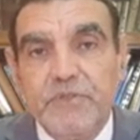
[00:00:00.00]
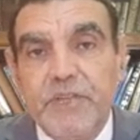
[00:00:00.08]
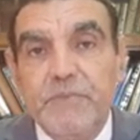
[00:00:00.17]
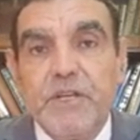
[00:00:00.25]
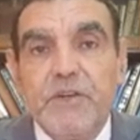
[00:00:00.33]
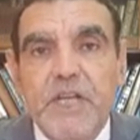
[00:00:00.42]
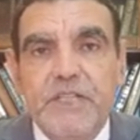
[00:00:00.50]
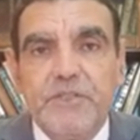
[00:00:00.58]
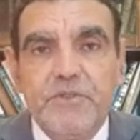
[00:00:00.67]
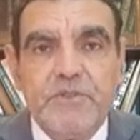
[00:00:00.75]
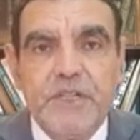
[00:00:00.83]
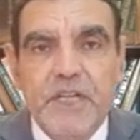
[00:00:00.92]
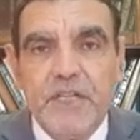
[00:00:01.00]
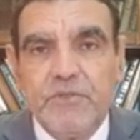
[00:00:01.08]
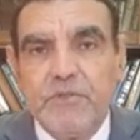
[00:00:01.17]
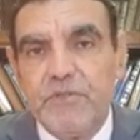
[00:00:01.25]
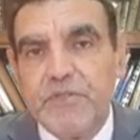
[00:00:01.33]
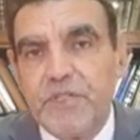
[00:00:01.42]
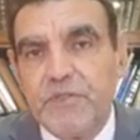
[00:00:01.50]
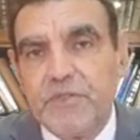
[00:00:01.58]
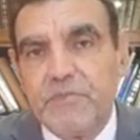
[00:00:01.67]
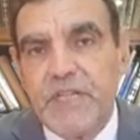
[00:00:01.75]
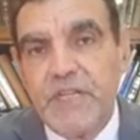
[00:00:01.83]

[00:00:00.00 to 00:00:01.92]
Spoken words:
the chemical industry and also in some